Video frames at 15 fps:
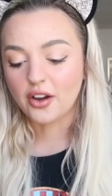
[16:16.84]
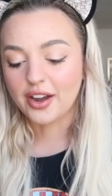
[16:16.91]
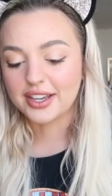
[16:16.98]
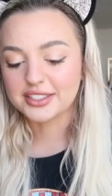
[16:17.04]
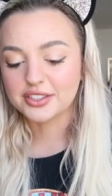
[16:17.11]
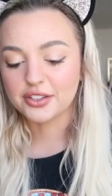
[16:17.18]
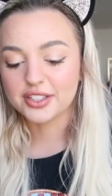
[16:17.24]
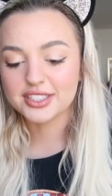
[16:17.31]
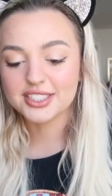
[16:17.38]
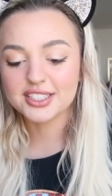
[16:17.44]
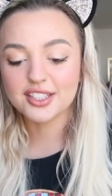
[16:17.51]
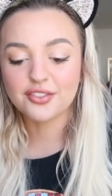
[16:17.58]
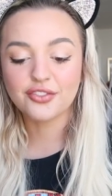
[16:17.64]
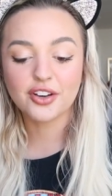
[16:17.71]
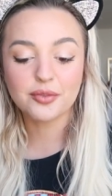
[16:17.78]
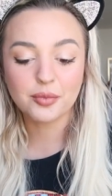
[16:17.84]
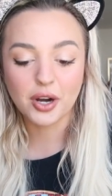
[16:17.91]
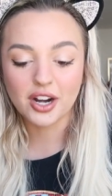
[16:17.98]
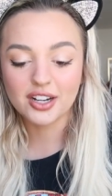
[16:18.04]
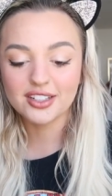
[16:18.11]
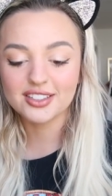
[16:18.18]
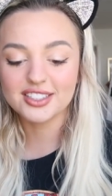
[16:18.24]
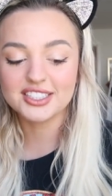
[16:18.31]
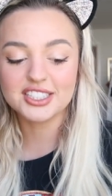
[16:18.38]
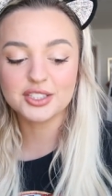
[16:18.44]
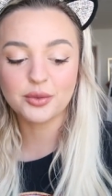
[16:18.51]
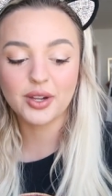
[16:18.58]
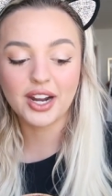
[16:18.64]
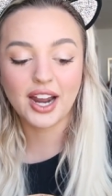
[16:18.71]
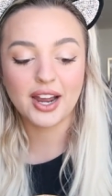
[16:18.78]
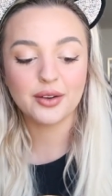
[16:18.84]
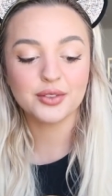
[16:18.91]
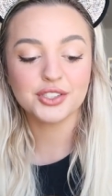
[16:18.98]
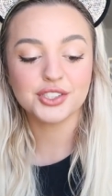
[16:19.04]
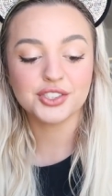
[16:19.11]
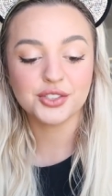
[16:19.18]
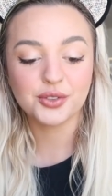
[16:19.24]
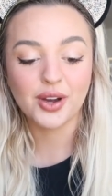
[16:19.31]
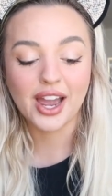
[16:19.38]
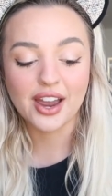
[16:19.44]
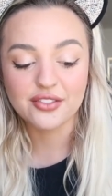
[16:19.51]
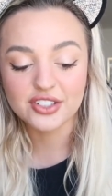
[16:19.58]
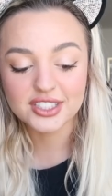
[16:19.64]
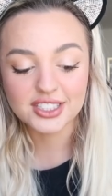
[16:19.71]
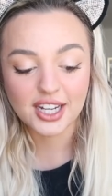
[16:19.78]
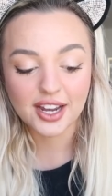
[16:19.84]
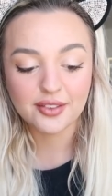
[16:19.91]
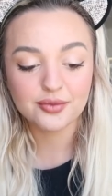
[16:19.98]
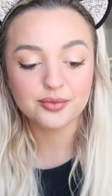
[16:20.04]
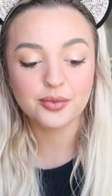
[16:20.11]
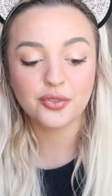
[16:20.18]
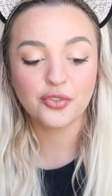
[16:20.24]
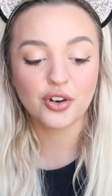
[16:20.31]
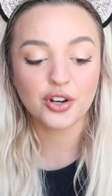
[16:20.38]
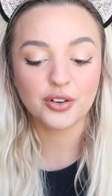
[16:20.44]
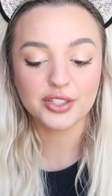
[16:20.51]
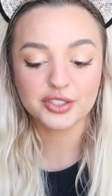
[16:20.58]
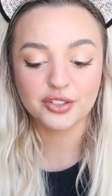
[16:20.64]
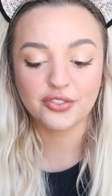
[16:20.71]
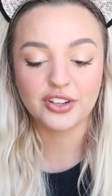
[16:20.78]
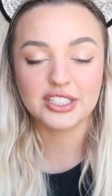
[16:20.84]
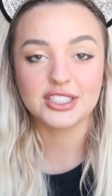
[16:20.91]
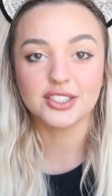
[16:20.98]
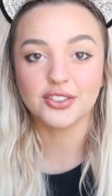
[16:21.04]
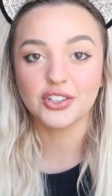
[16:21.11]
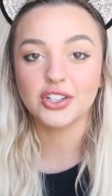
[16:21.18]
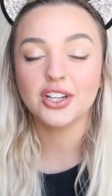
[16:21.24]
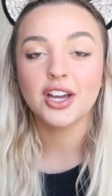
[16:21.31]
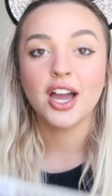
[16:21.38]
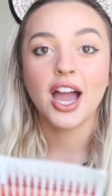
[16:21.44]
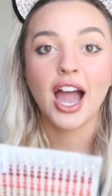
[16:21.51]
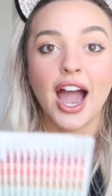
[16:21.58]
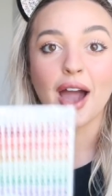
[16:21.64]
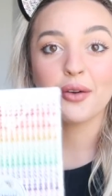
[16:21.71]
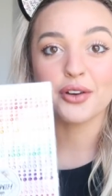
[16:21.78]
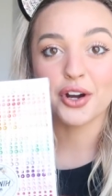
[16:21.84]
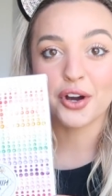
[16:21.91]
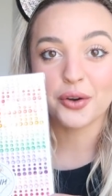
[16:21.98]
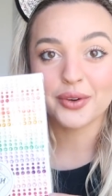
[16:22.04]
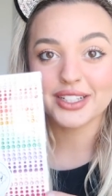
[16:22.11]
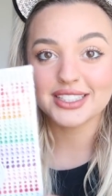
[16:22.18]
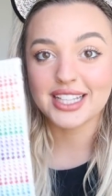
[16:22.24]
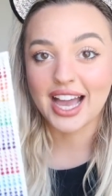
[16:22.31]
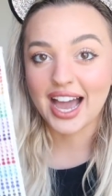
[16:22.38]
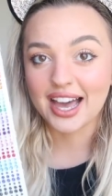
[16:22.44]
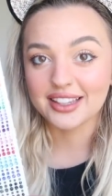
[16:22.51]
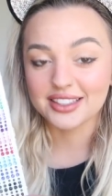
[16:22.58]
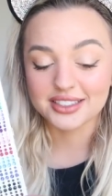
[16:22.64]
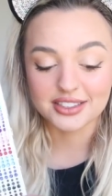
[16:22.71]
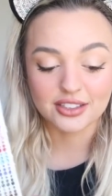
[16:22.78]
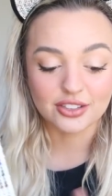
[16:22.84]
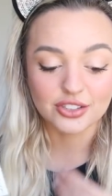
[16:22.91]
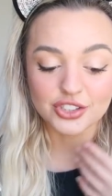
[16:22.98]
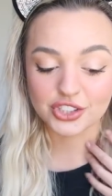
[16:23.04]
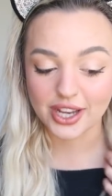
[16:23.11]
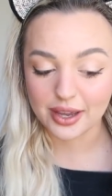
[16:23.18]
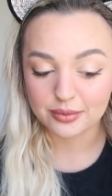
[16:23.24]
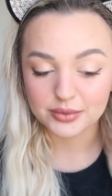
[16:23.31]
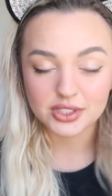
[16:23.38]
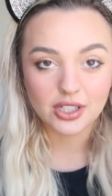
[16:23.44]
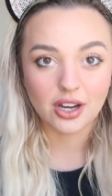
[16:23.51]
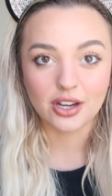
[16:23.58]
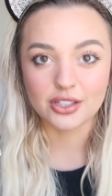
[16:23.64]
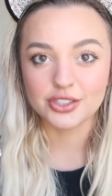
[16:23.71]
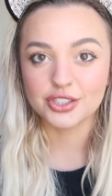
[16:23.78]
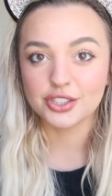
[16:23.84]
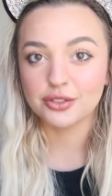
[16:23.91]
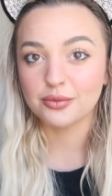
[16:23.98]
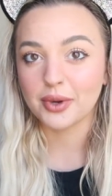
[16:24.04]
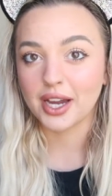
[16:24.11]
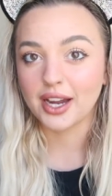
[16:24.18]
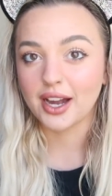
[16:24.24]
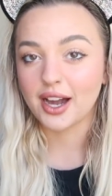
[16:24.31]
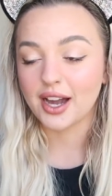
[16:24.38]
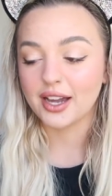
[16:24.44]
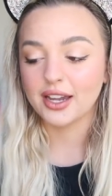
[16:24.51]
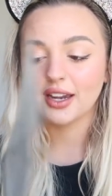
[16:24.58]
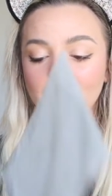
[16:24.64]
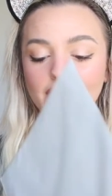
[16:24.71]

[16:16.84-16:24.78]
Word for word: Okay, so this is the fun part. This is what I would do every time before going to a festival. I would always add these little gems onto my eye